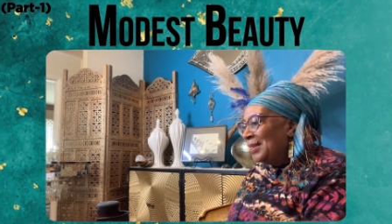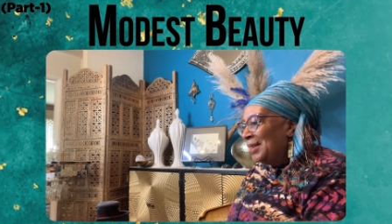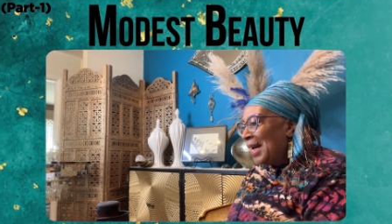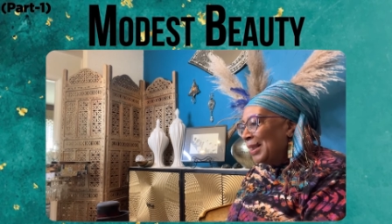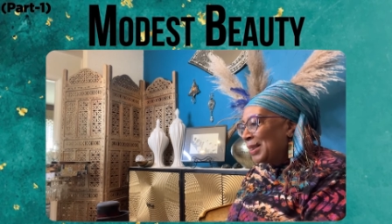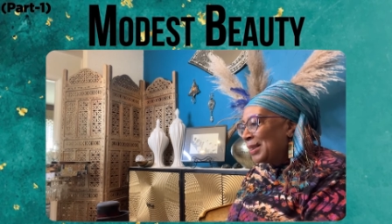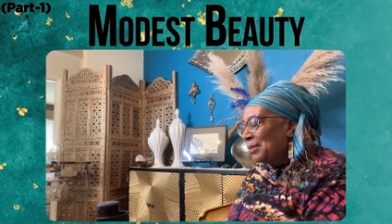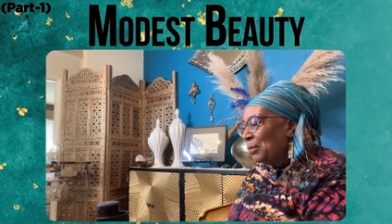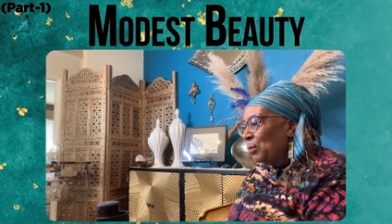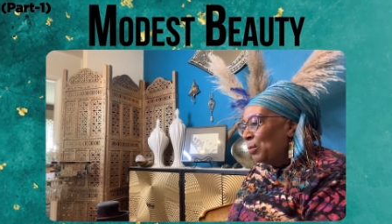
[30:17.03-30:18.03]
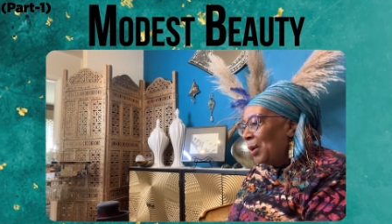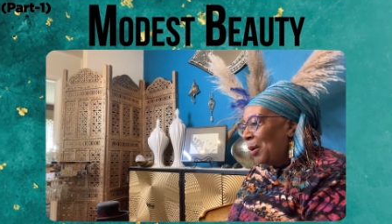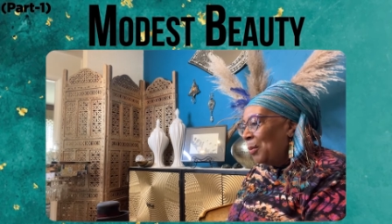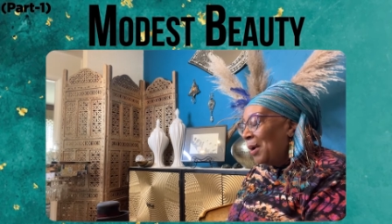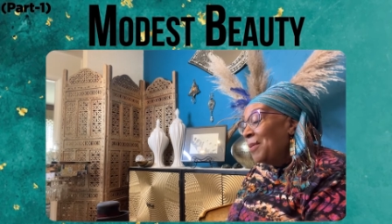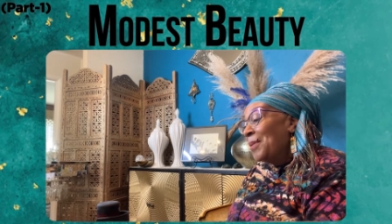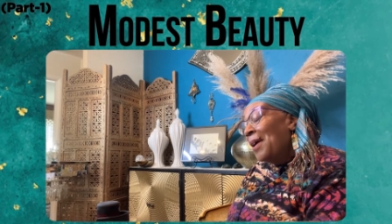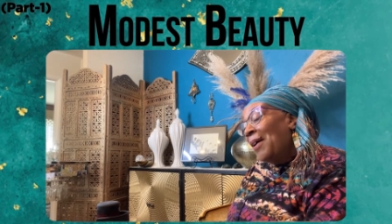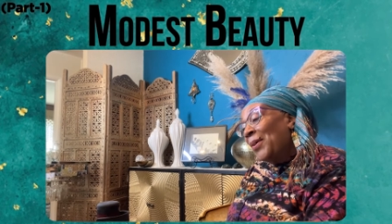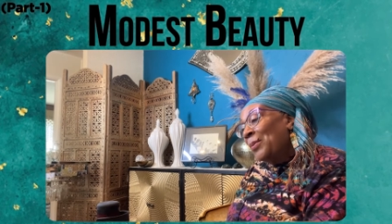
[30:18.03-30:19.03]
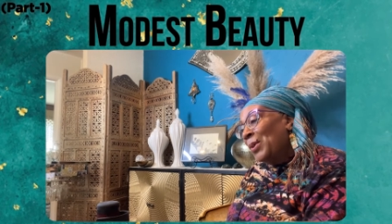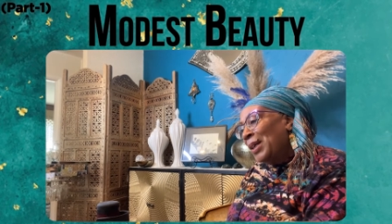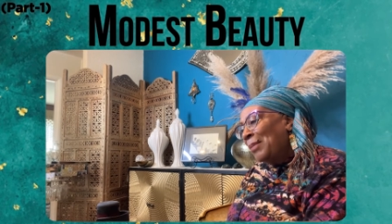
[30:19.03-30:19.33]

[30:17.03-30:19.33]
that's a, another one.